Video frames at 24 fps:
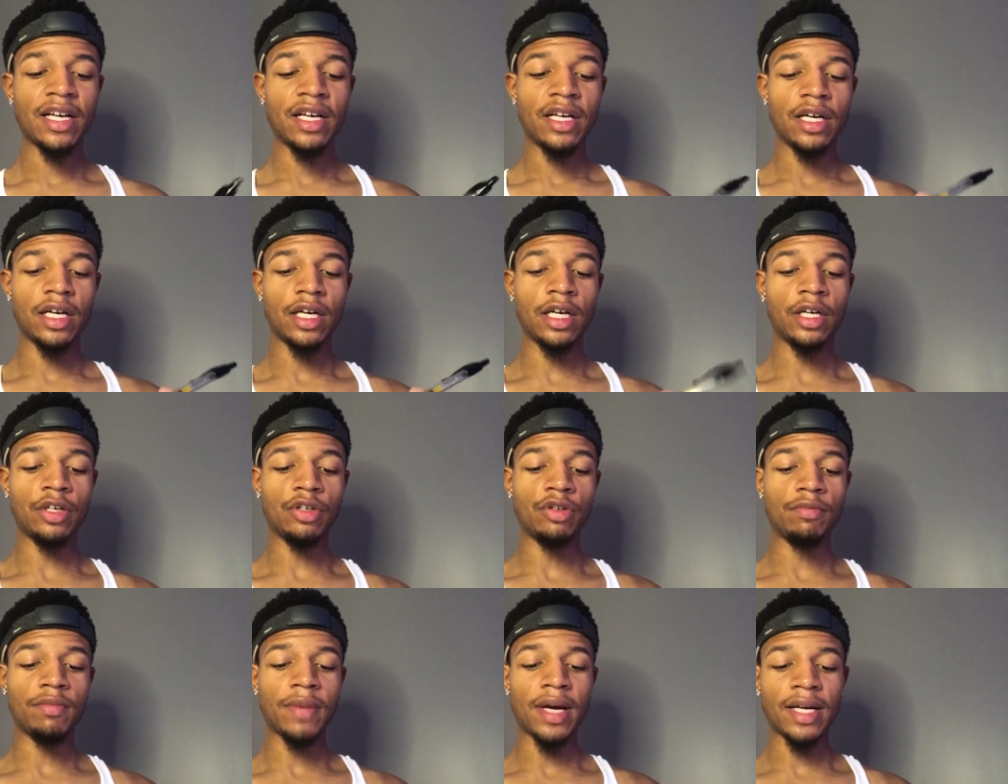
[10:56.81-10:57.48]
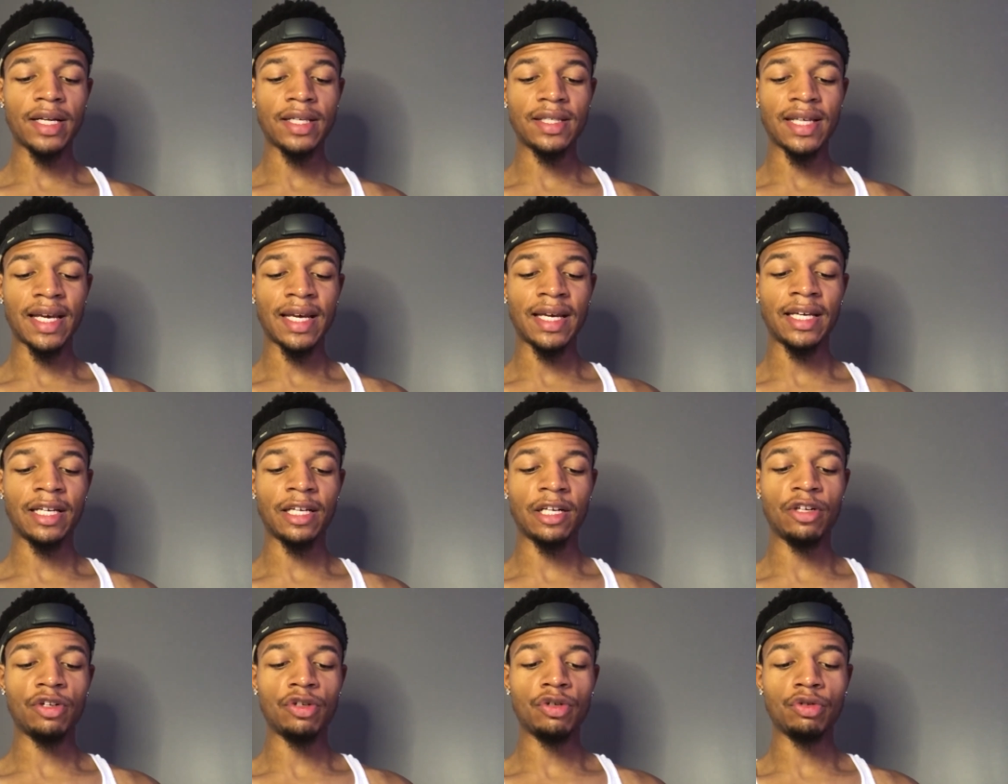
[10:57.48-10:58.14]
You meditate in
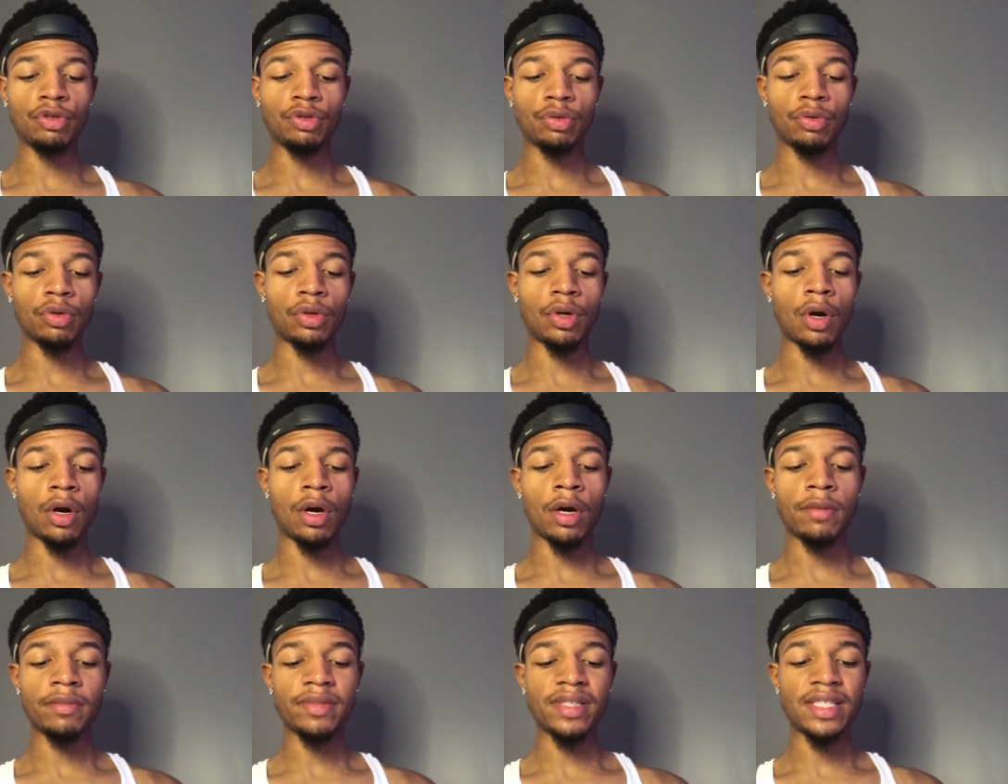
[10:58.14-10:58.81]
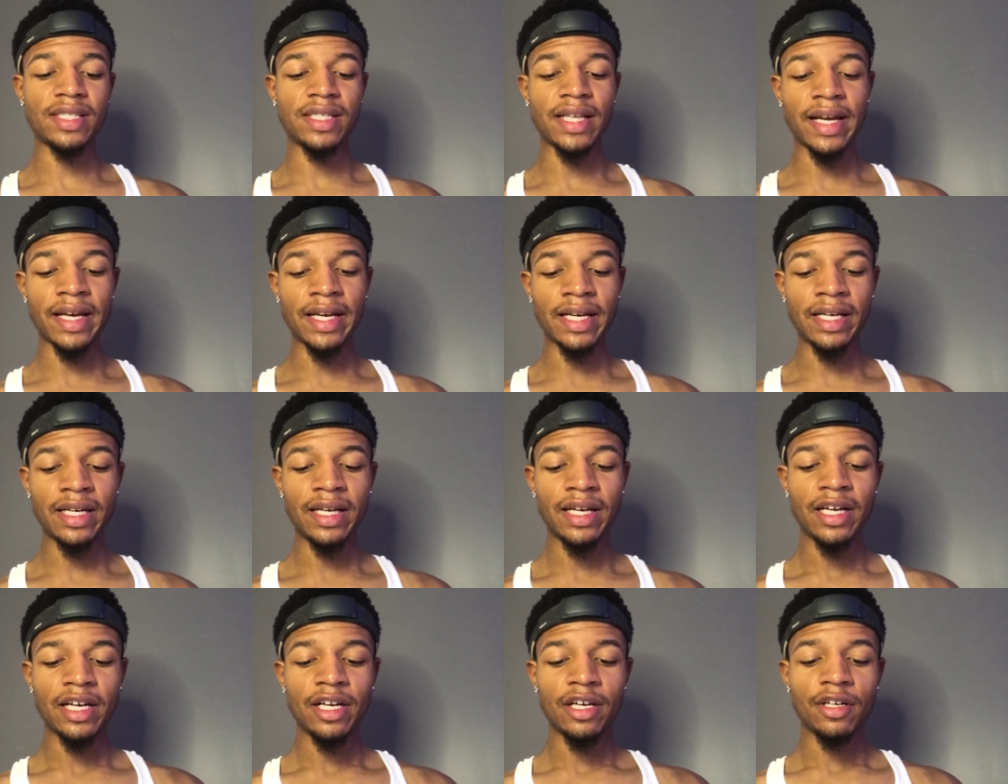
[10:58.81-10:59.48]
a neutral, calm
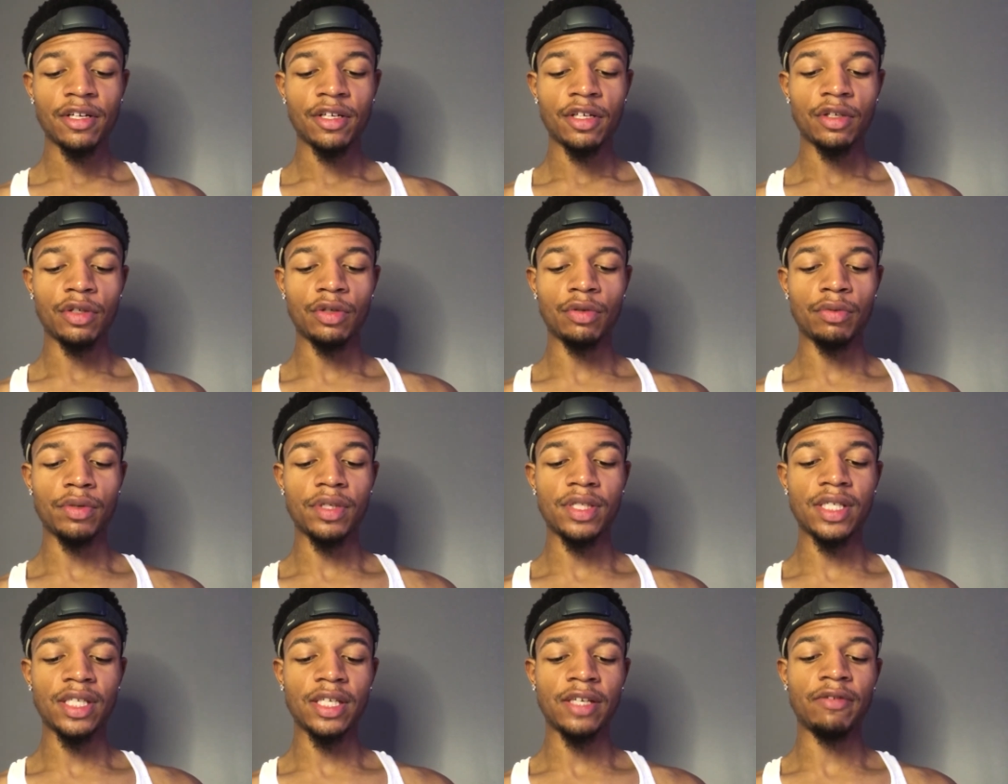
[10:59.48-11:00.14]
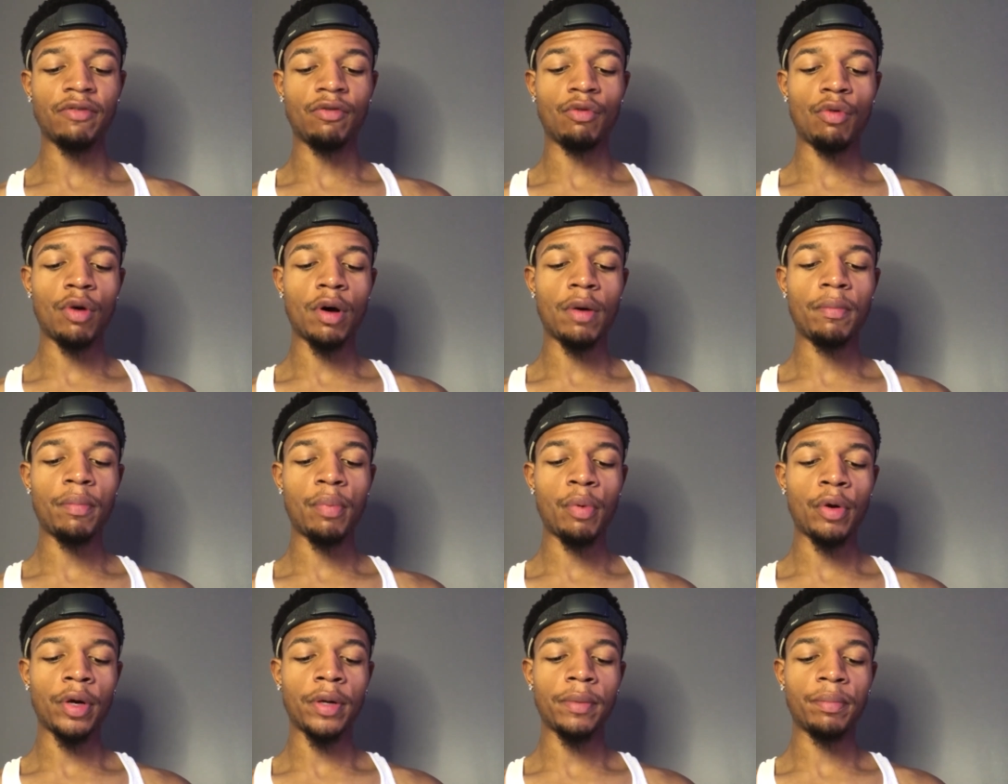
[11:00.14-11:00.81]
state. You receive 1
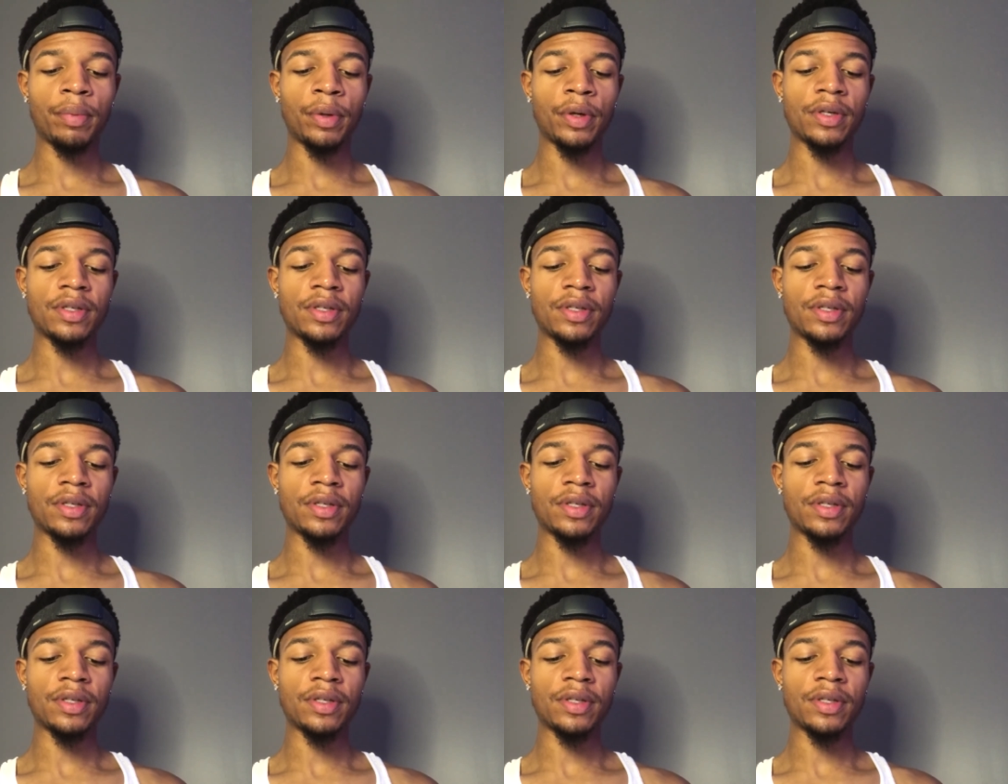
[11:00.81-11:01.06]
point per